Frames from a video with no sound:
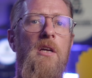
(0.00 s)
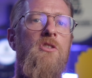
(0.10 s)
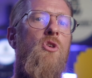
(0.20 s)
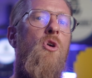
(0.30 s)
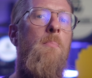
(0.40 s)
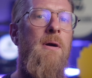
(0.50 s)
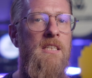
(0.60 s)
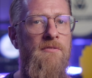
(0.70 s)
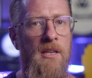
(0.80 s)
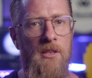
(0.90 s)
So by
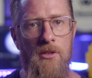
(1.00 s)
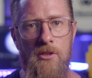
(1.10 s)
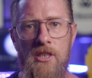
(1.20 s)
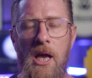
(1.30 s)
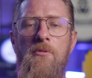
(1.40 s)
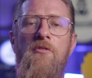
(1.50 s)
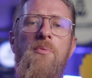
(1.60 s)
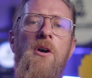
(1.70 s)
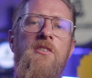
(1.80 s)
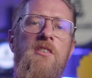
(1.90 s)
defining the type of
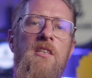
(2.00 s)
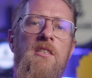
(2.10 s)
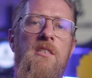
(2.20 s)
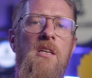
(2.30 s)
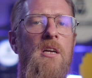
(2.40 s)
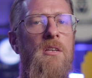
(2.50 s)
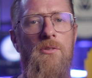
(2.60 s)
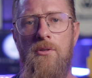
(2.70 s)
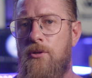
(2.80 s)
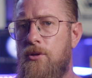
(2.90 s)
process,
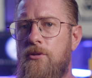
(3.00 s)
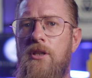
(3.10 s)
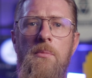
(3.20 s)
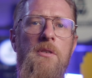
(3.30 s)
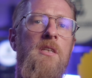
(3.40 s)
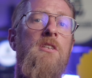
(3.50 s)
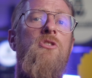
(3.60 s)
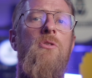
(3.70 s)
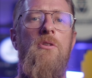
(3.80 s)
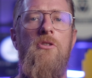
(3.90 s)
the kernel activity, and so on.